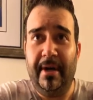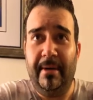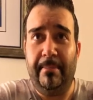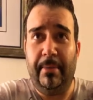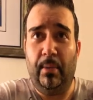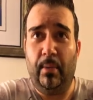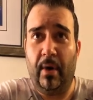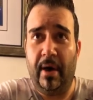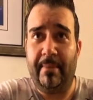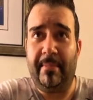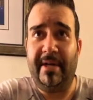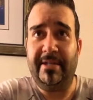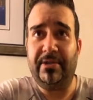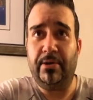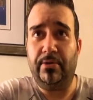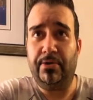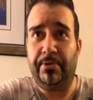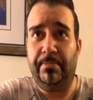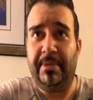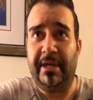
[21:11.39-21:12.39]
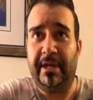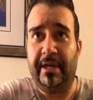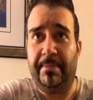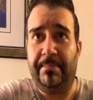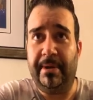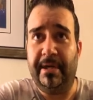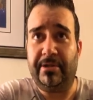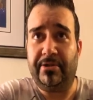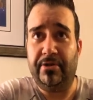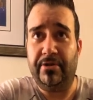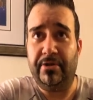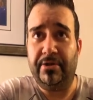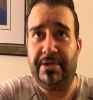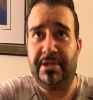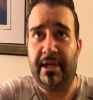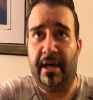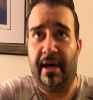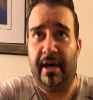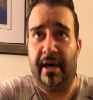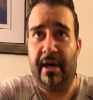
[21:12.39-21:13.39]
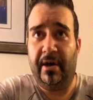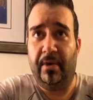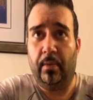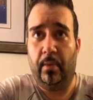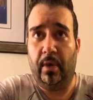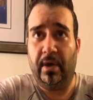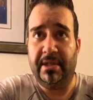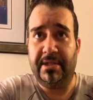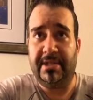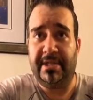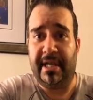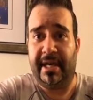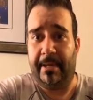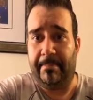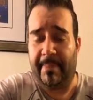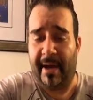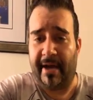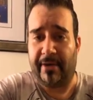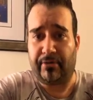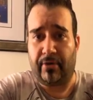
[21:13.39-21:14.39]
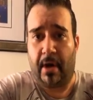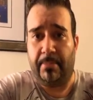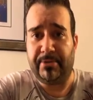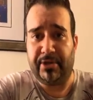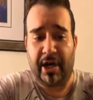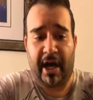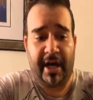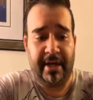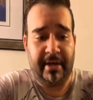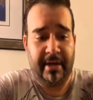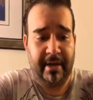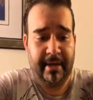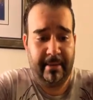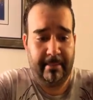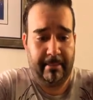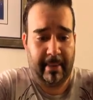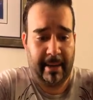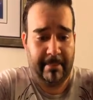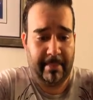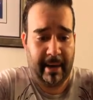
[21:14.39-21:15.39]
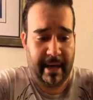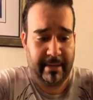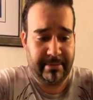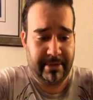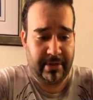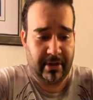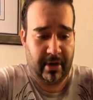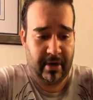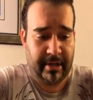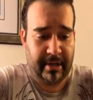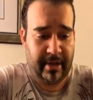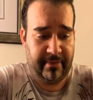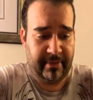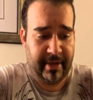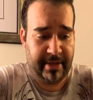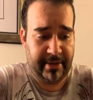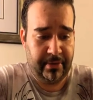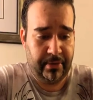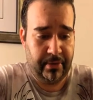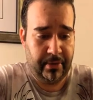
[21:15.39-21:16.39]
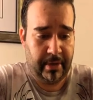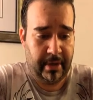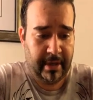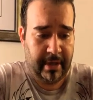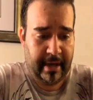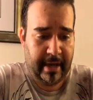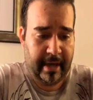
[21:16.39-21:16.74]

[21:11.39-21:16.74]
but one of my social media pictures was a backdrop shot by Bob Starr. I love that dude.